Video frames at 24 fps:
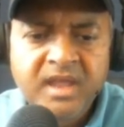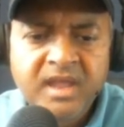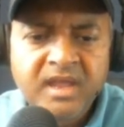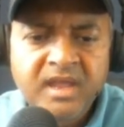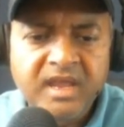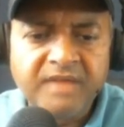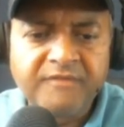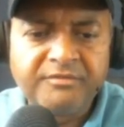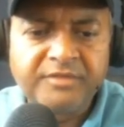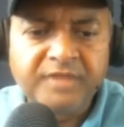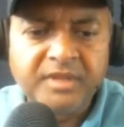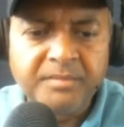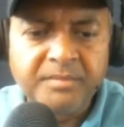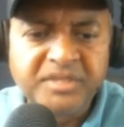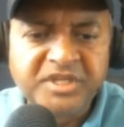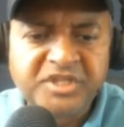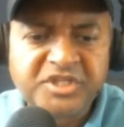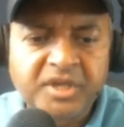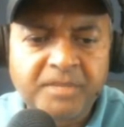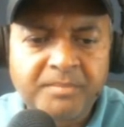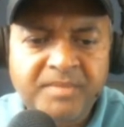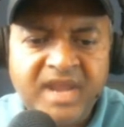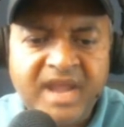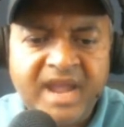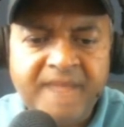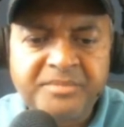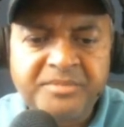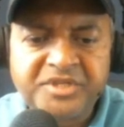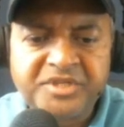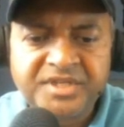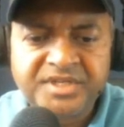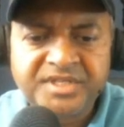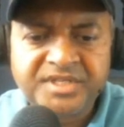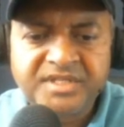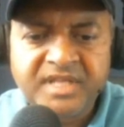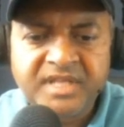If the bishop
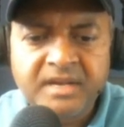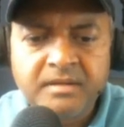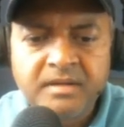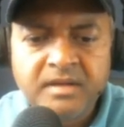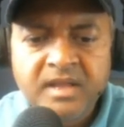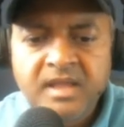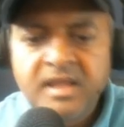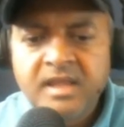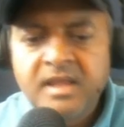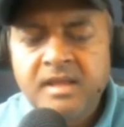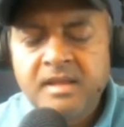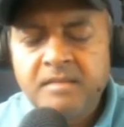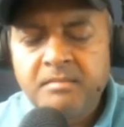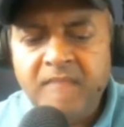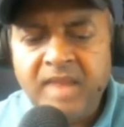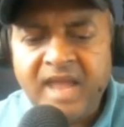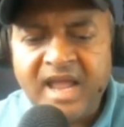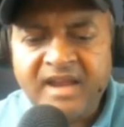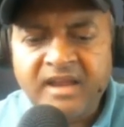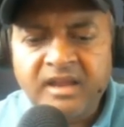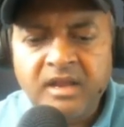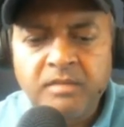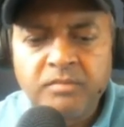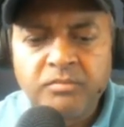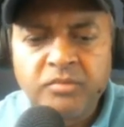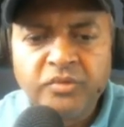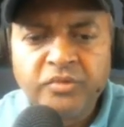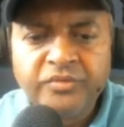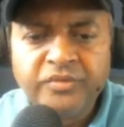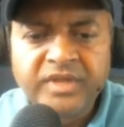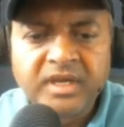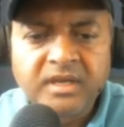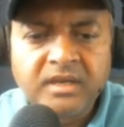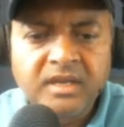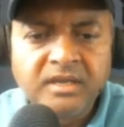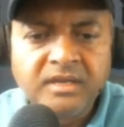captures, then black can move
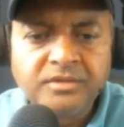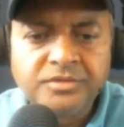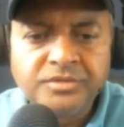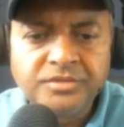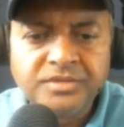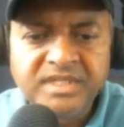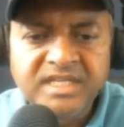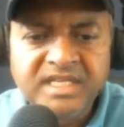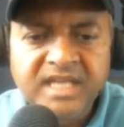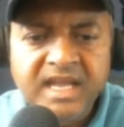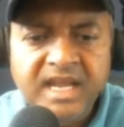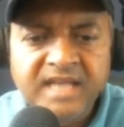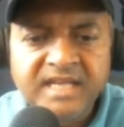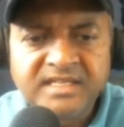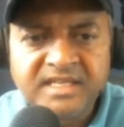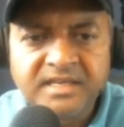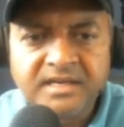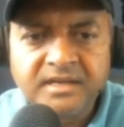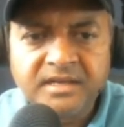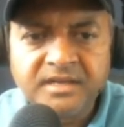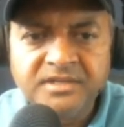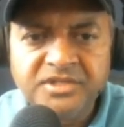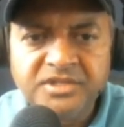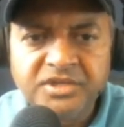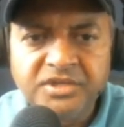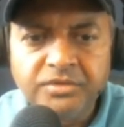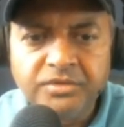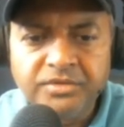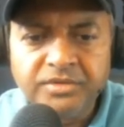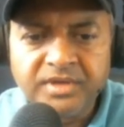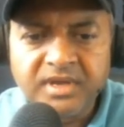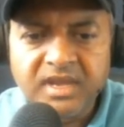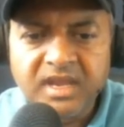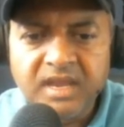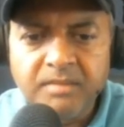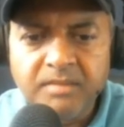the king to d8 and continue
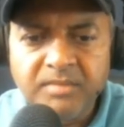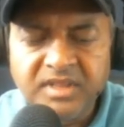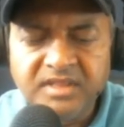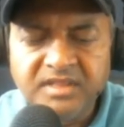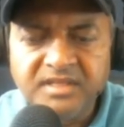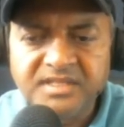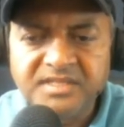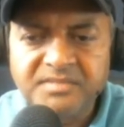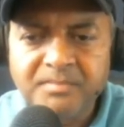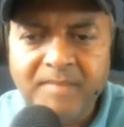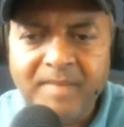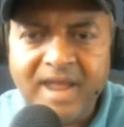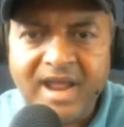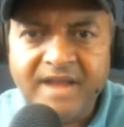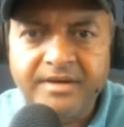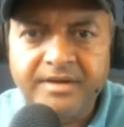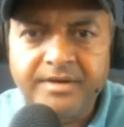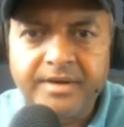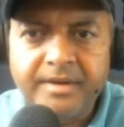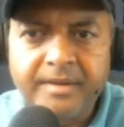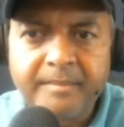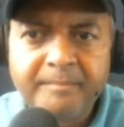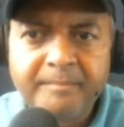the game in this manner.